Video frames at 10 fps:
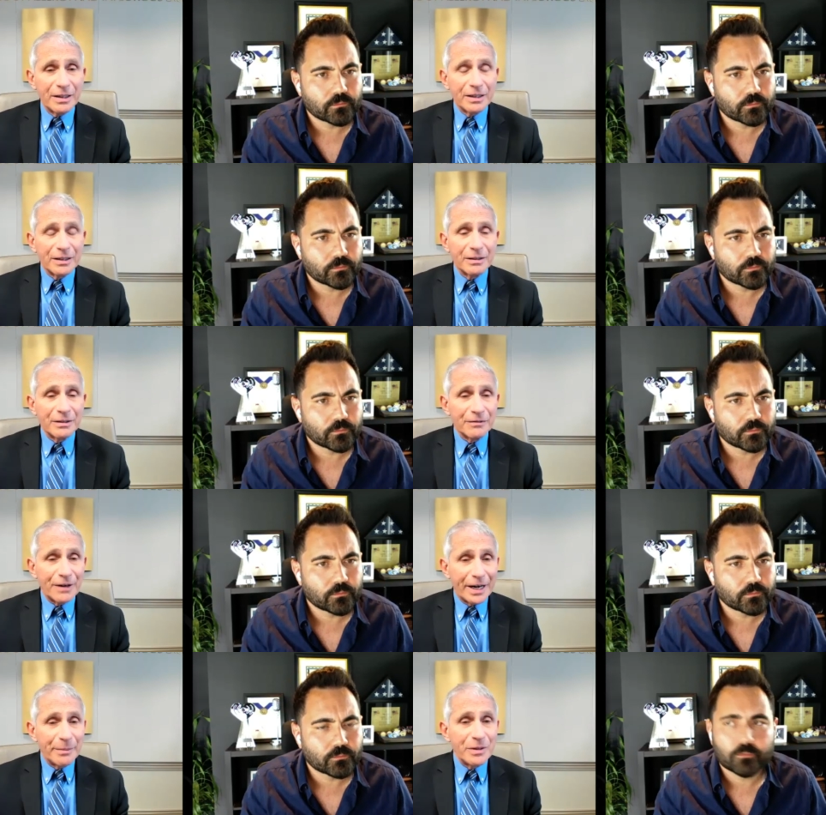Speaker 1: uh,
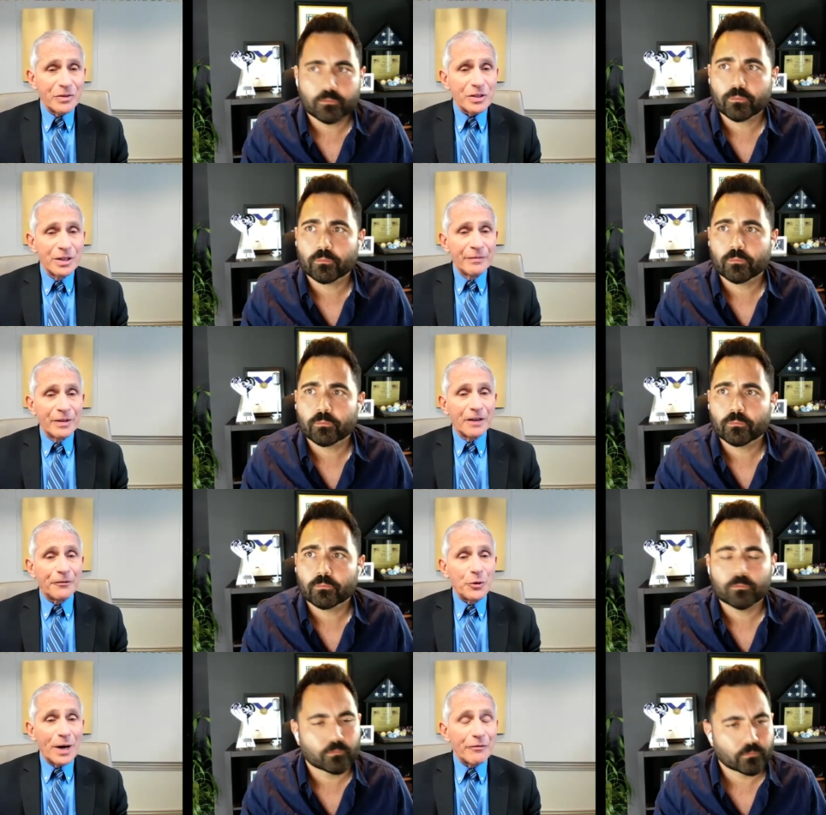vitamins.
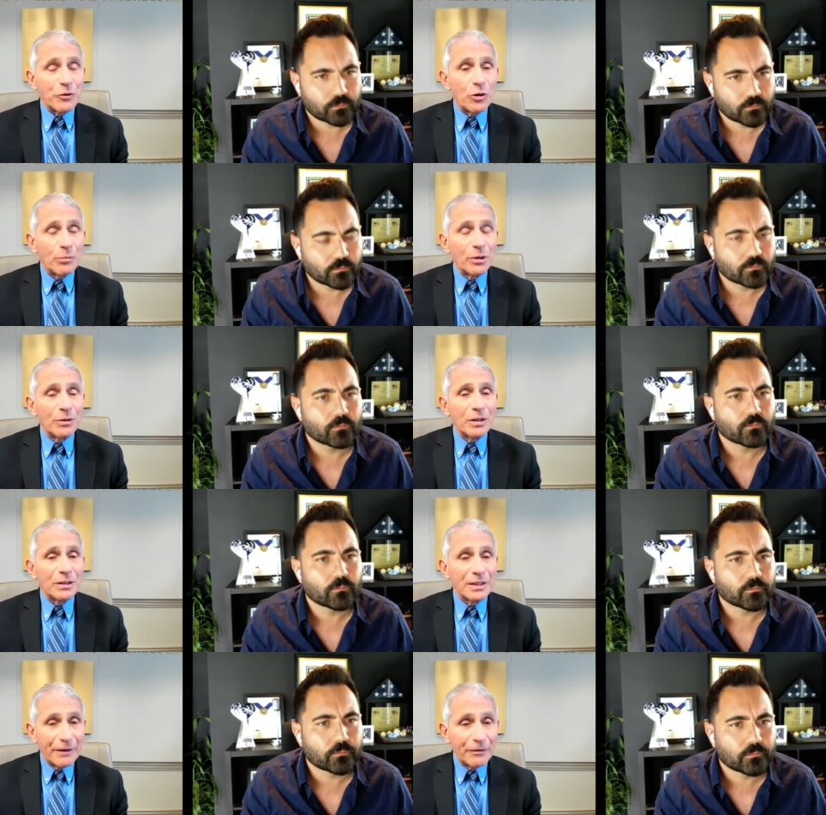If you have normal
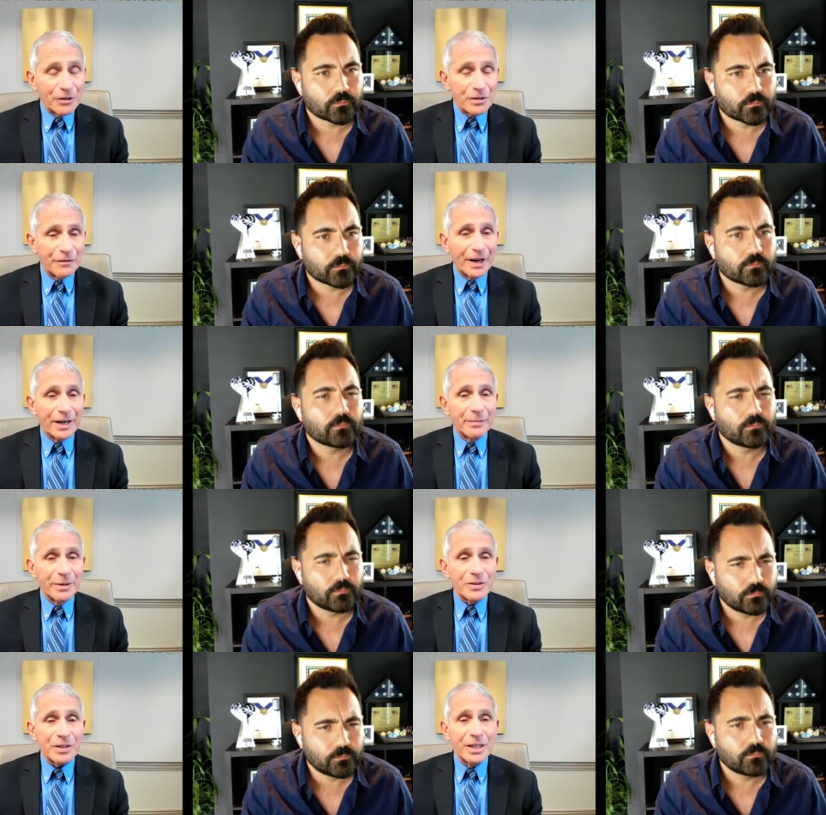levels of
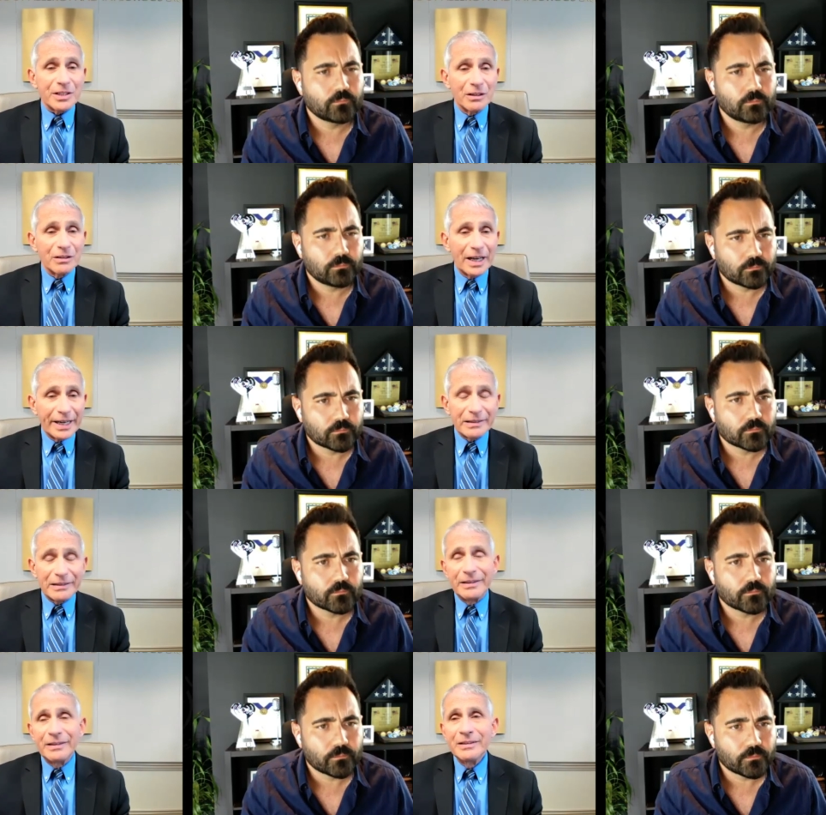vitamins, it's
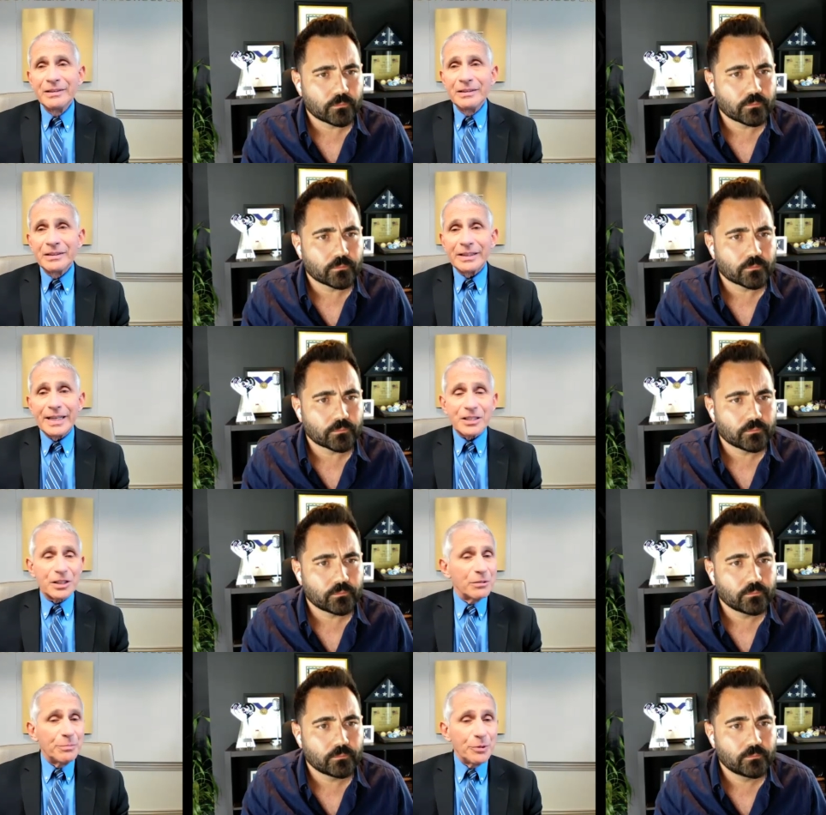unlikely that that's
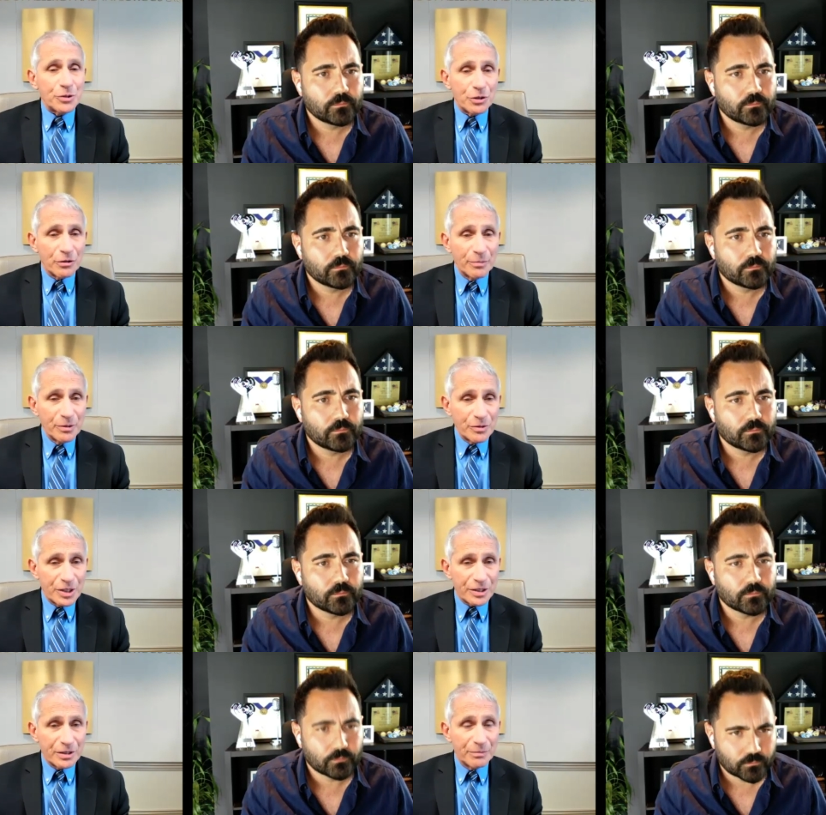going to boost your immune
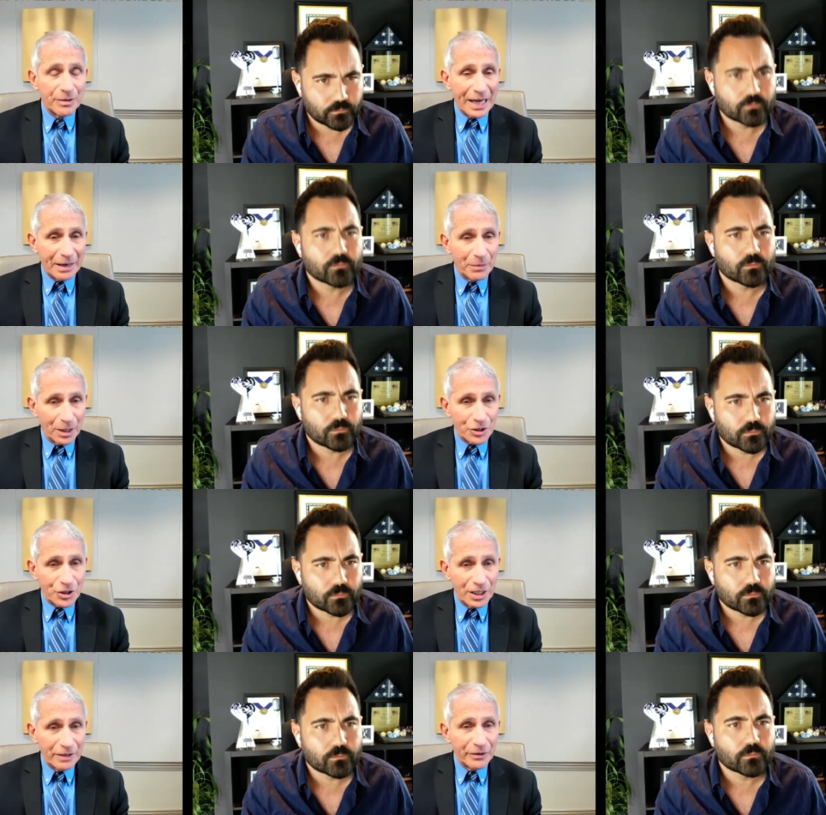system that
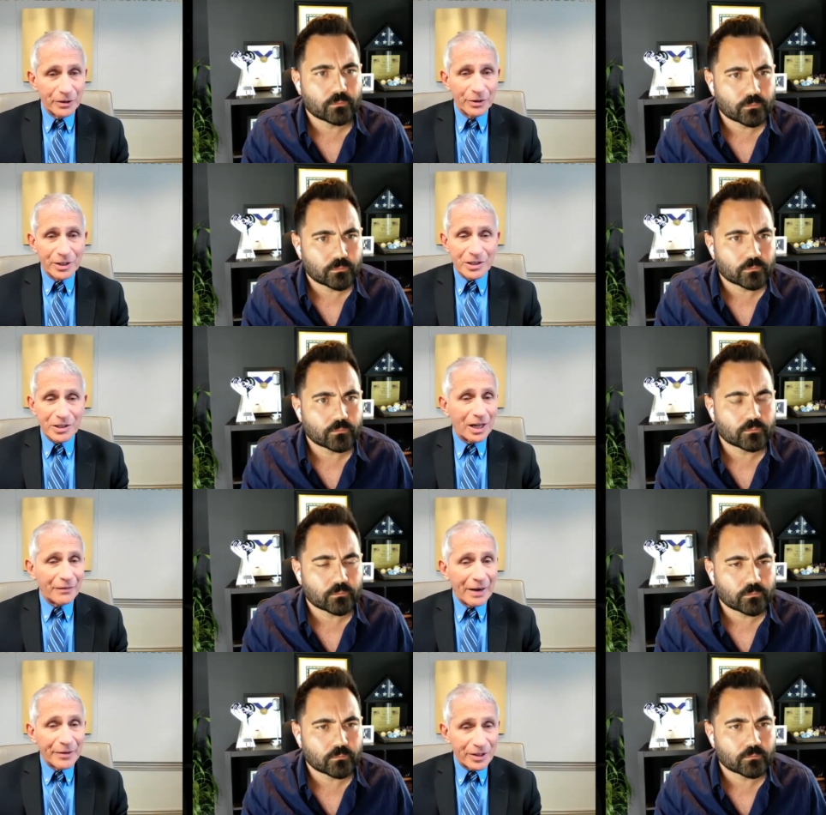much, even though there's a lot
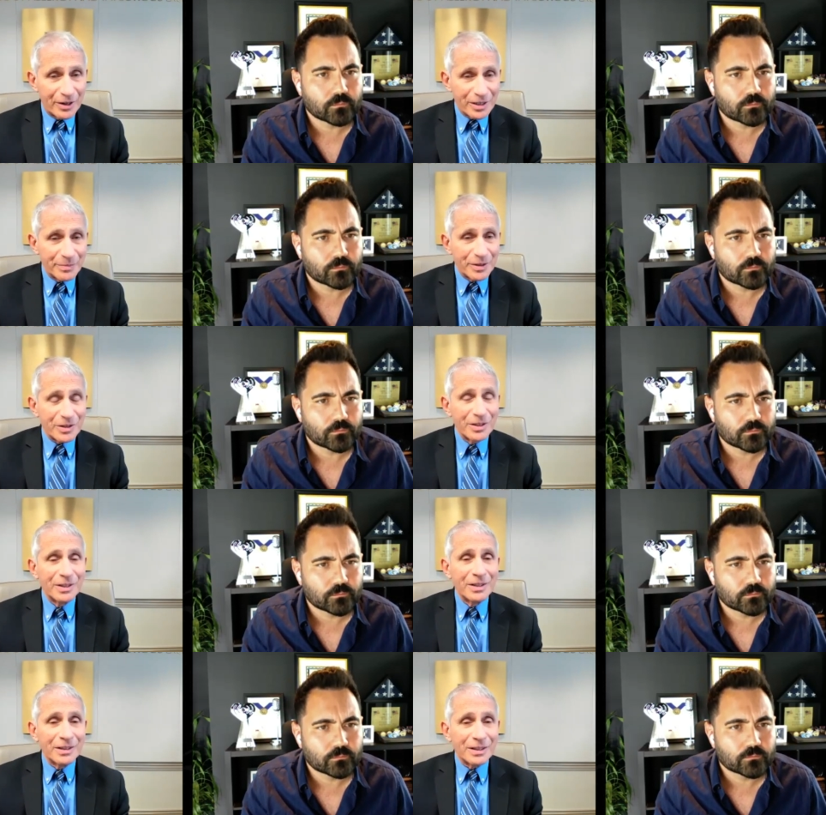of advertisements
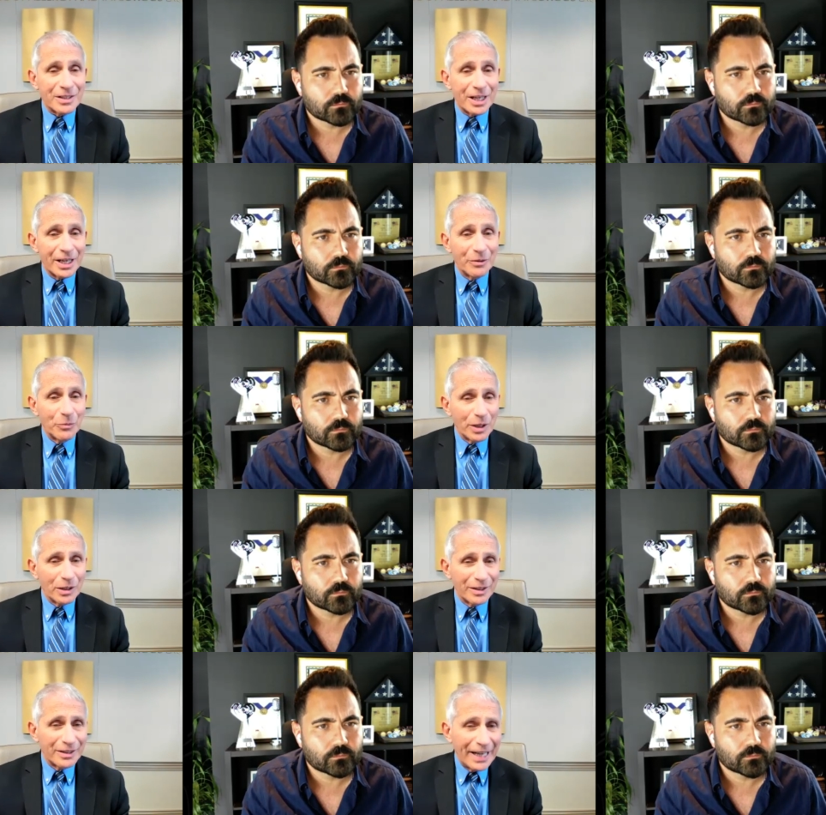that say it
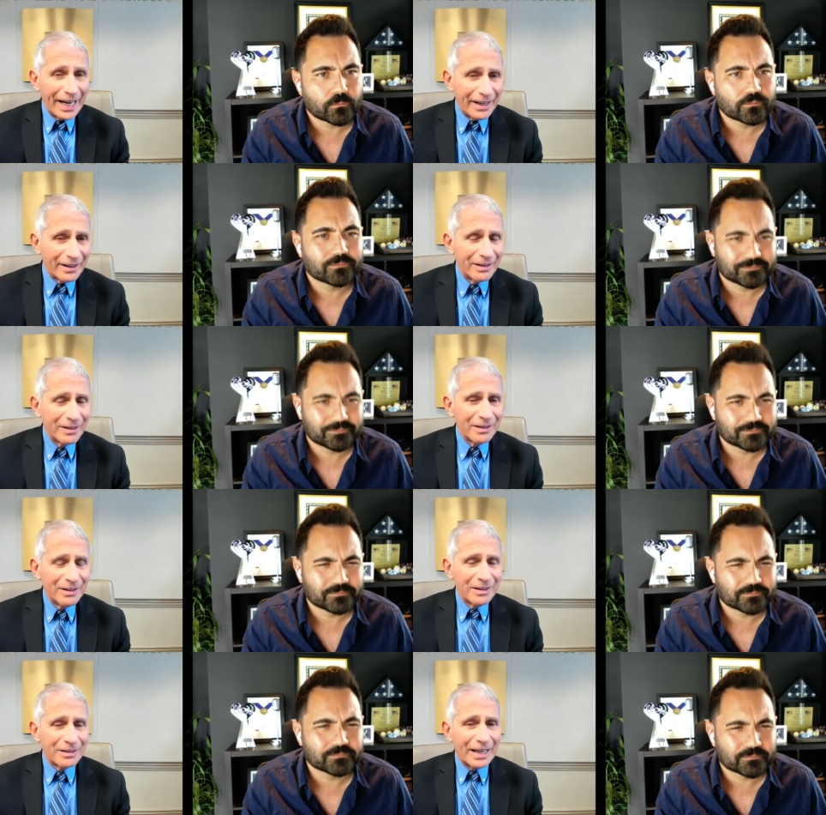will, the data
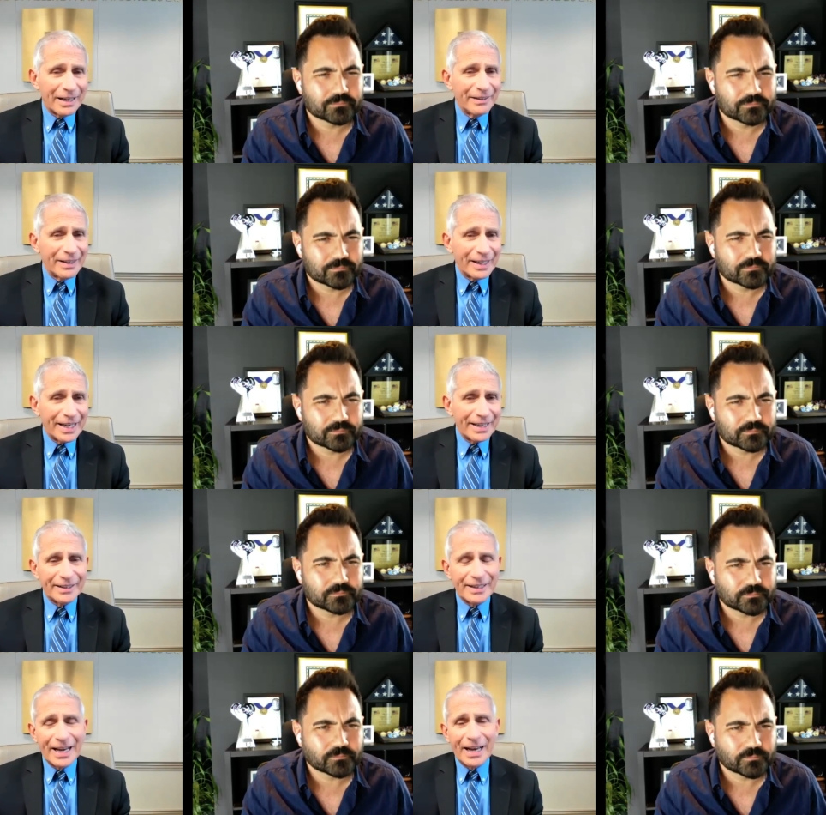that indicate
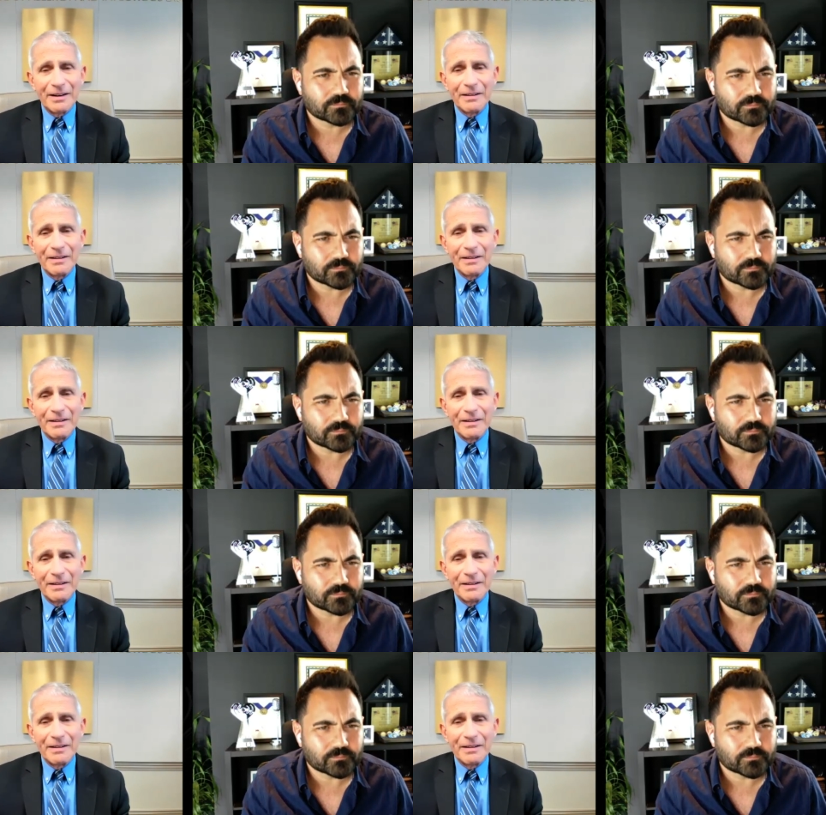that that.